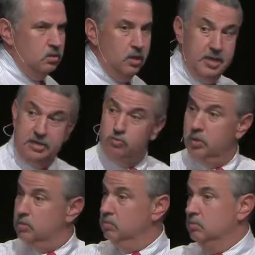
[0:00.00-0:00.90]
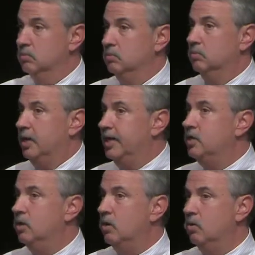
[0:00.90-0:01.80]
And that's what I
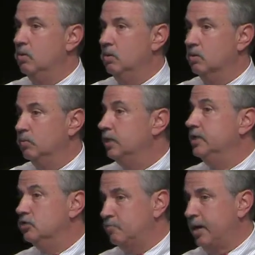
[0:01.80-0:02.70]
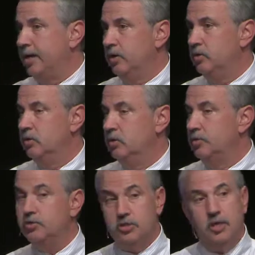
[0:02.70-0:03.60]
know really inspired
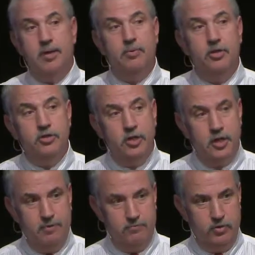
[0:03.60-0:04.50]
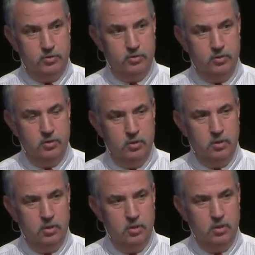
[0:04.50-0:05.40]
this collaboration conference.
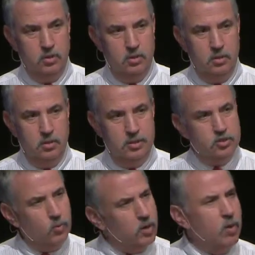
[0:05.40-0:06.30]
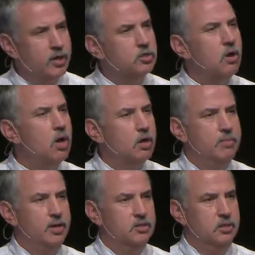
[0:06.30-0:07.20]
And so what I want to talk
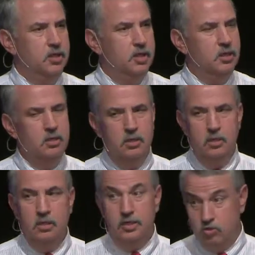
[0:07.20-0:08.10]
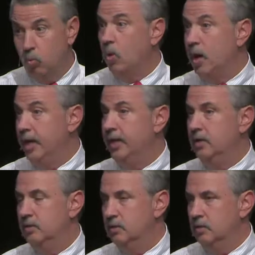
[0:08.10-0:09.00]
about today is why
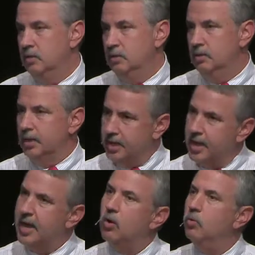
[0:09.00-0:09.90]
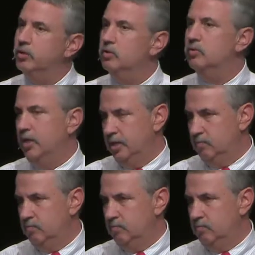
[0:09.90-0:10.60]
and how we do that.